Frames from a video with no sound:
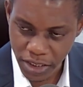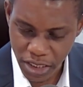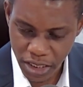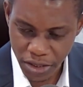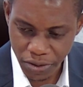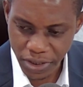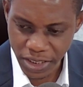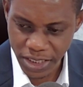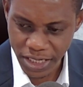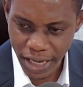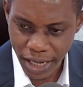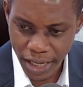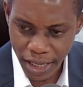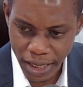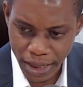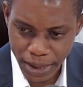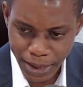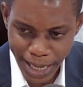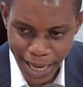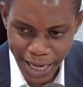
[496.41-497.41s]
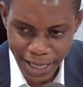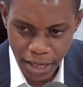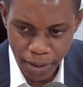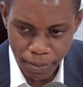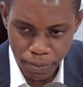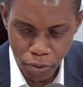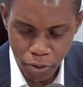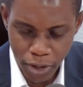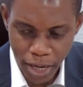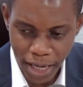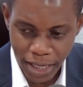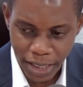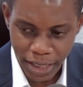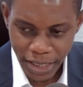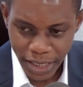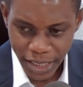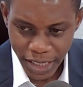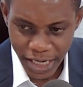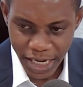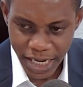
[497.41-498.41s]
Security analyst Adam Bona
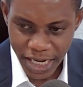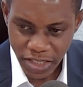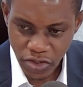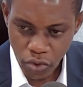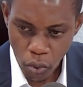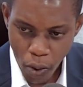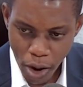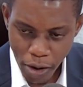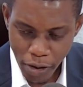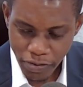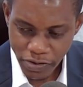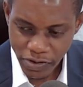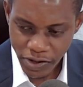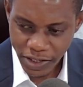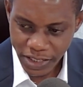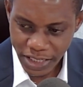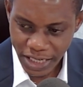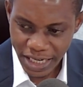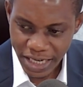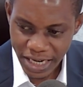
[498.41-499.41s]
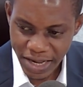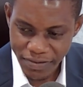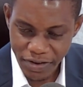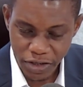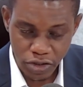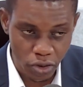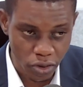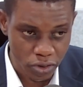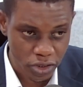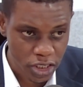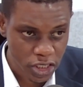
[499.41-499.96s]
is one of such individuals.